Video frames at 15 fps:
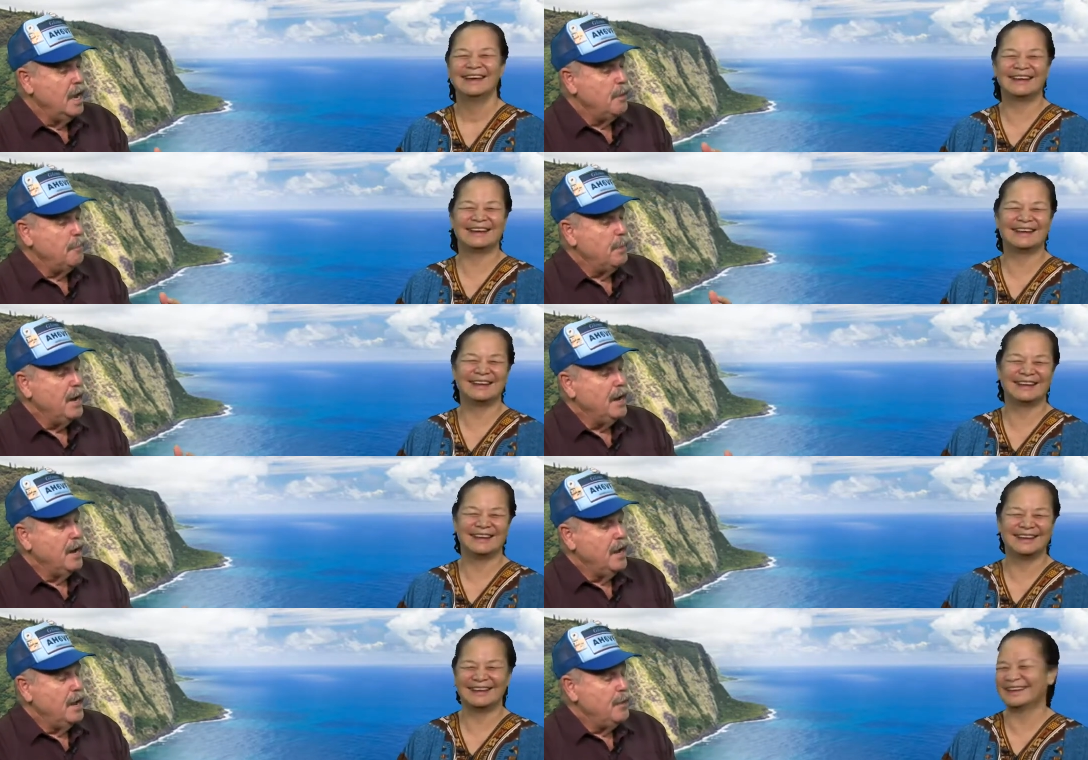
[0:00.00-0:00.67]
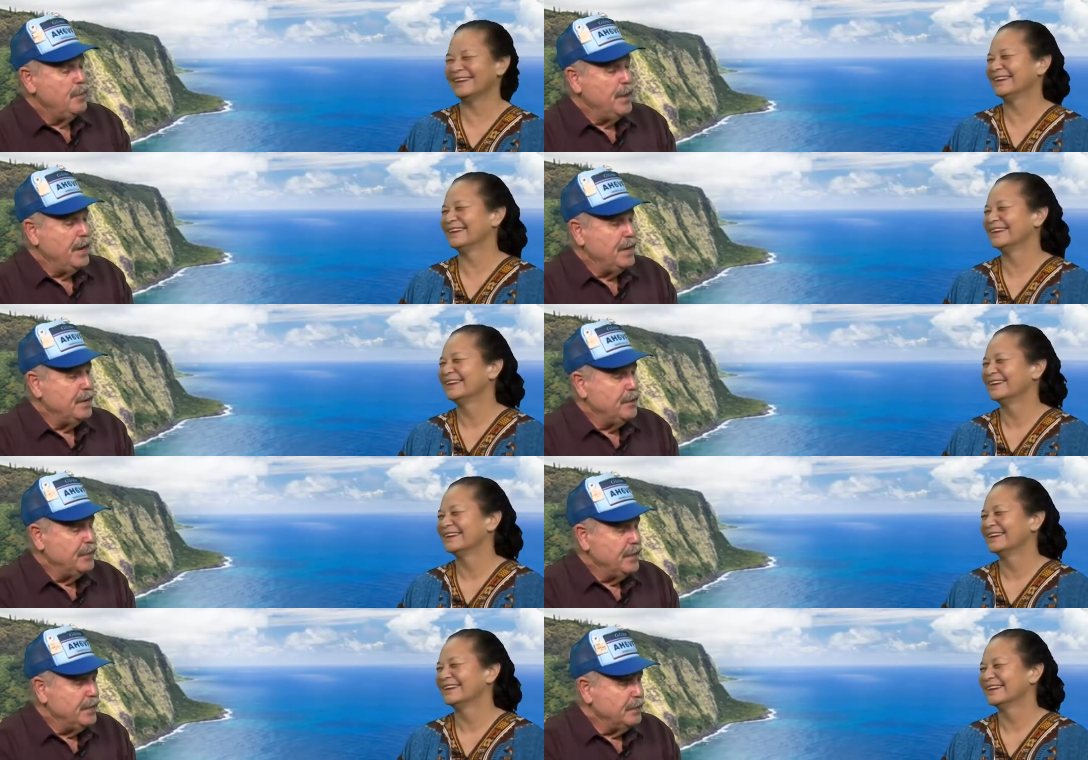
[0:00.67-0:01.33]
Speaker 1: But
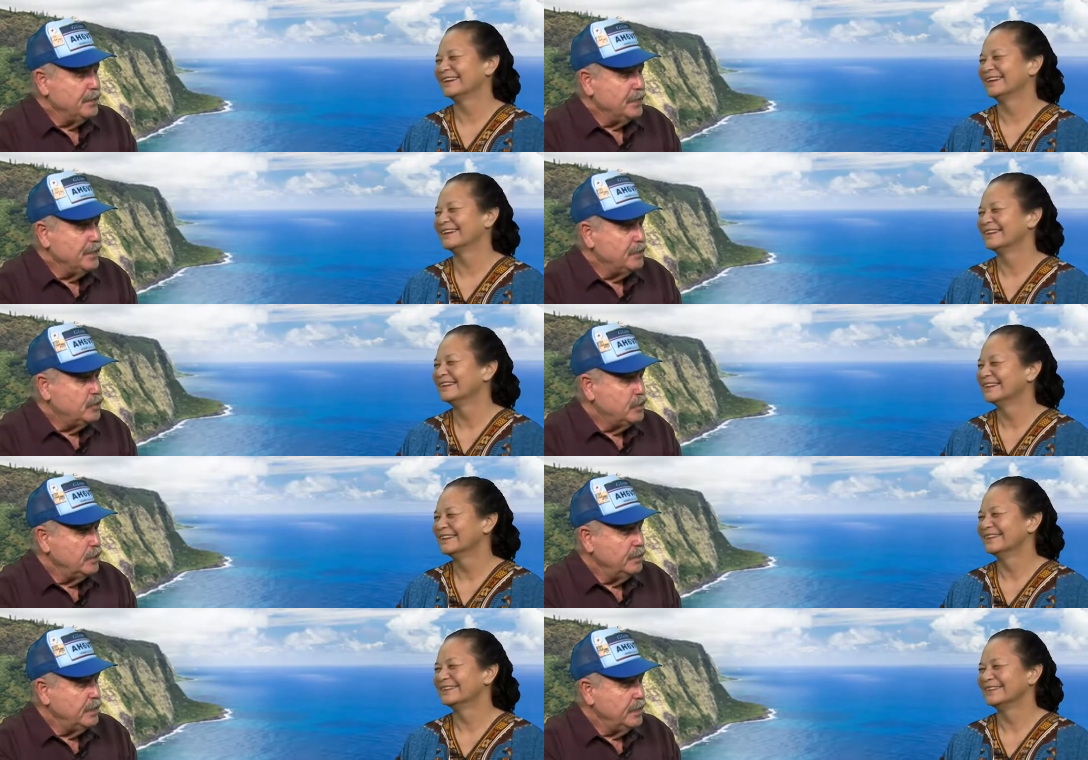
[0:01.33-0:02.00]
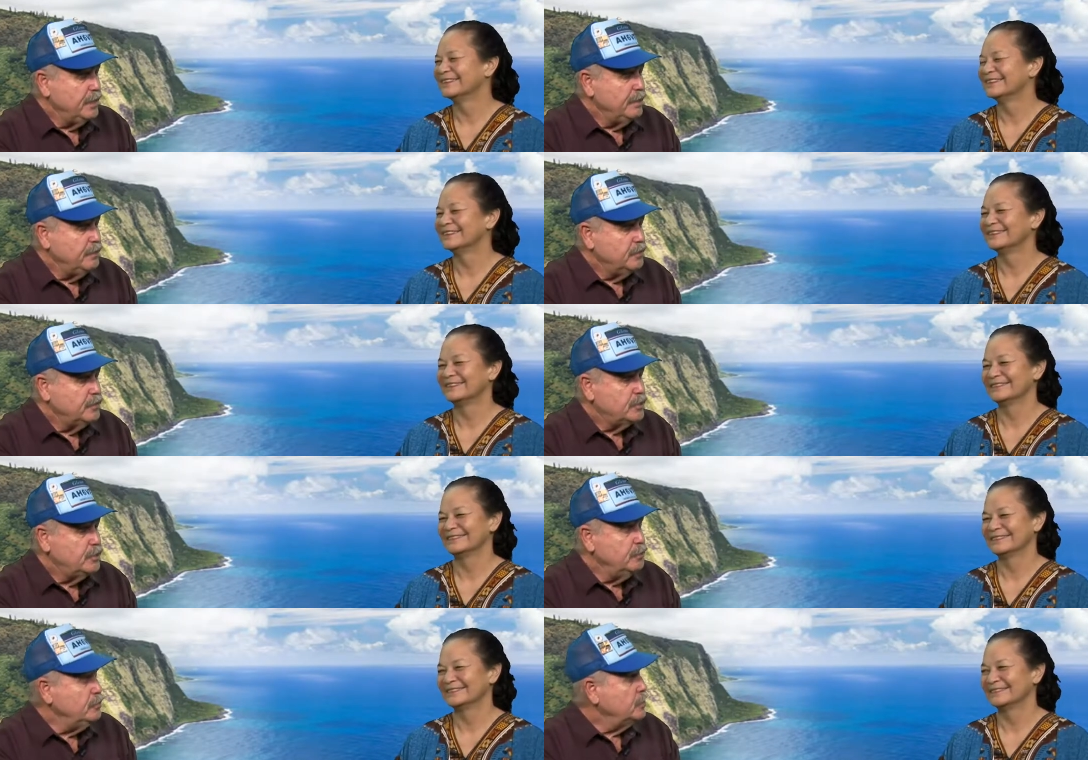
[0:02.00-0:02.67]
they, the the, the
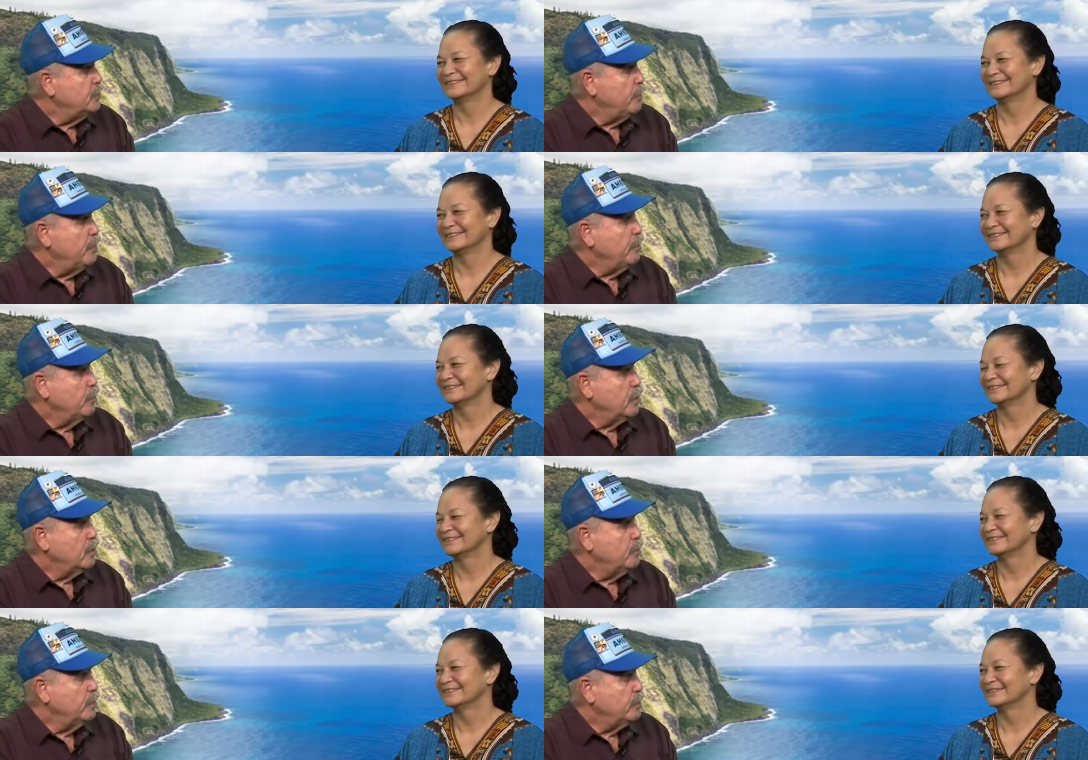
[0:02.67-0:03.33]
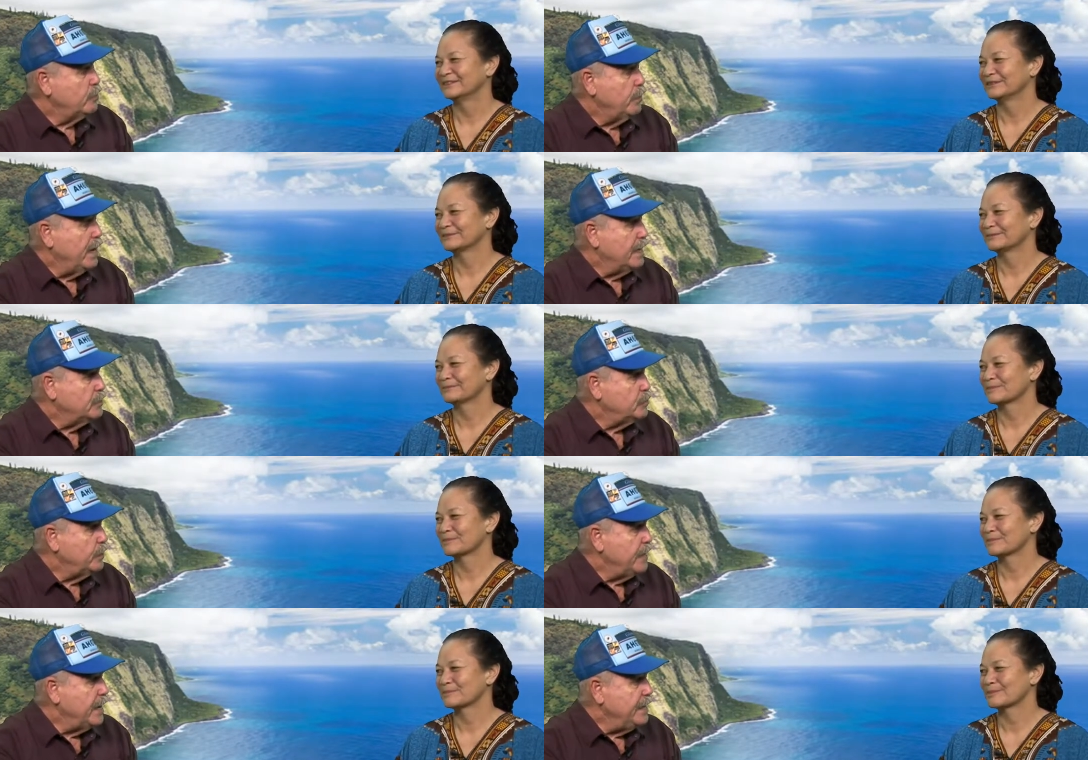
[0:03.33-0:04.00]
students that we work with were
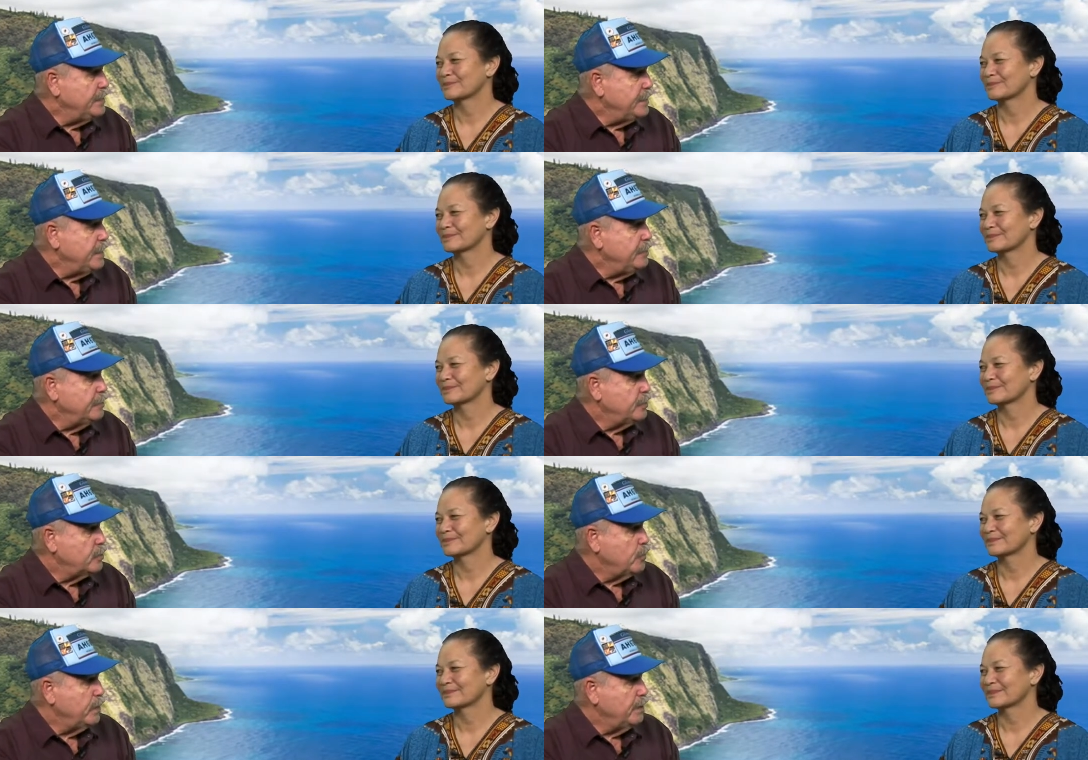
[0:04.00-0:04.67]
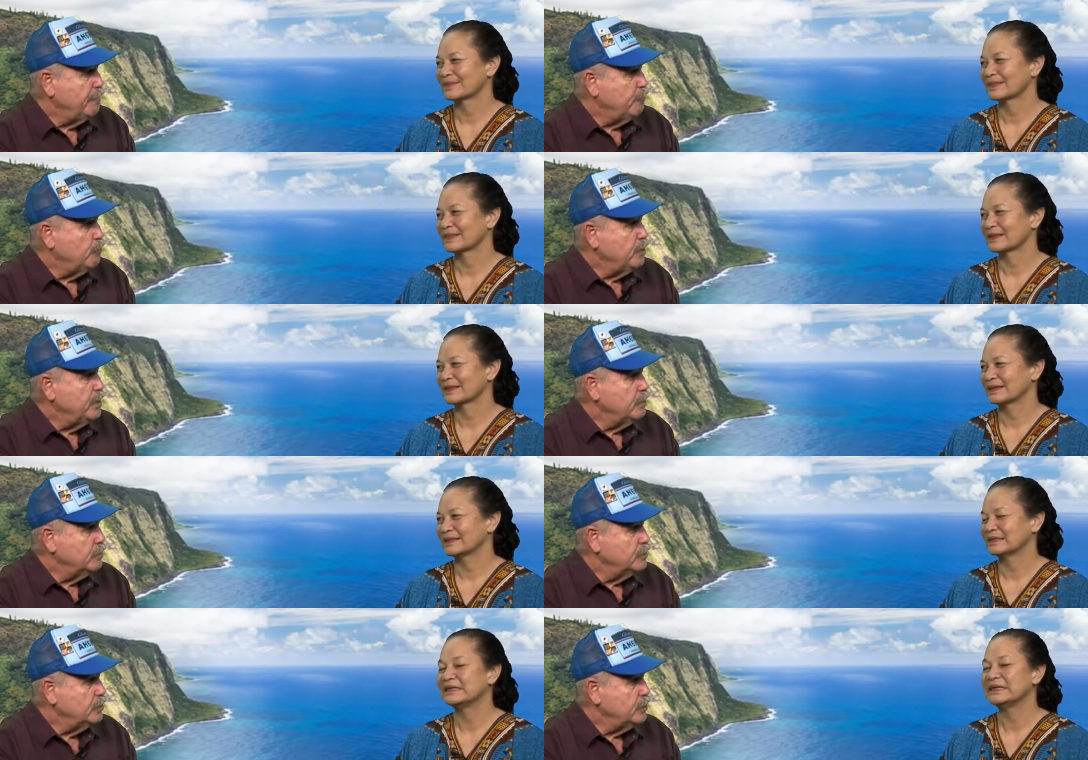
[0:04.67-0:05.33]
actually 18 to 24
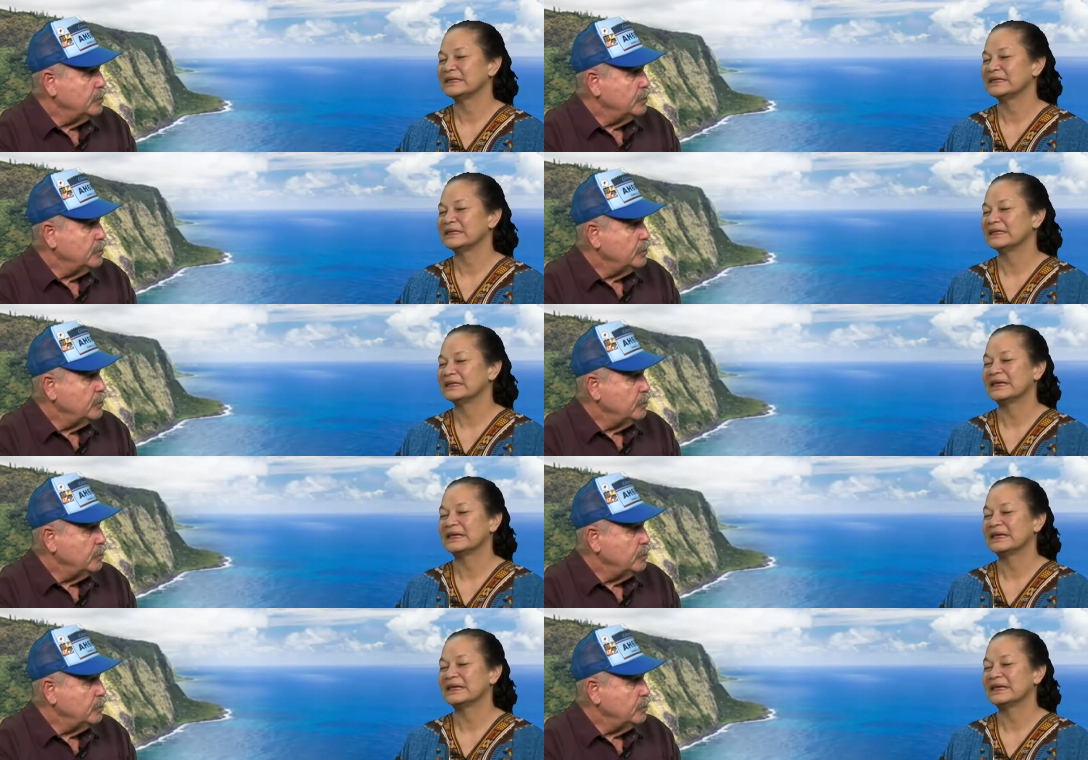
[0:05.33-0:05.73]
years yes, old. They,